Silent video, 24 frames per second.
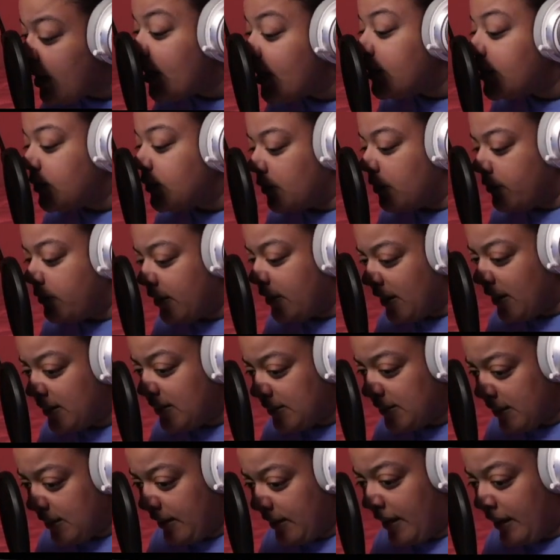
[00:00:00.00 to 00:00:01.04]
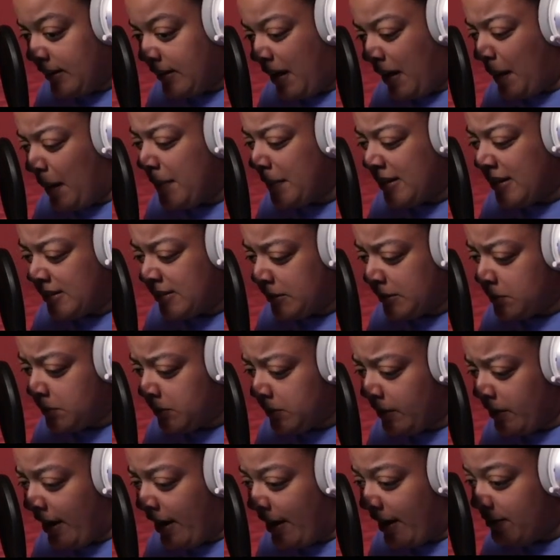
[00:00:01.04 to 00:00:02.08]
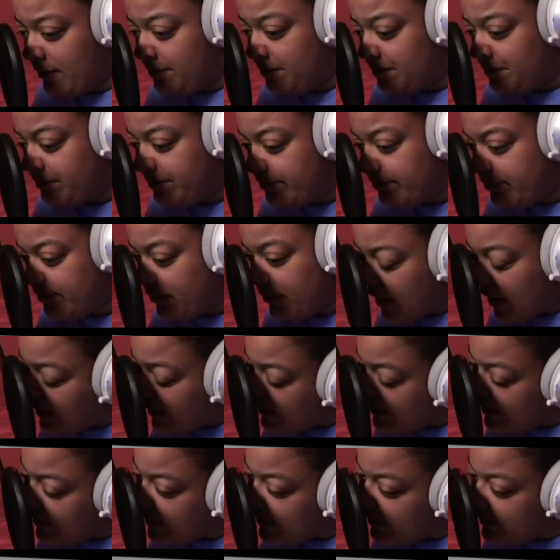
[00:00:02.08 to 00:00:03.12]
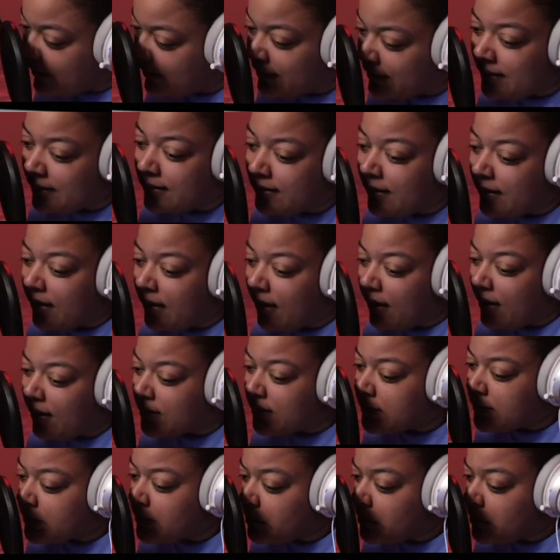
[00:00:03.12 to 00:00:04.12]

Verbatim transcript: Don't forget to like, comment, and subscribe. And I'll see you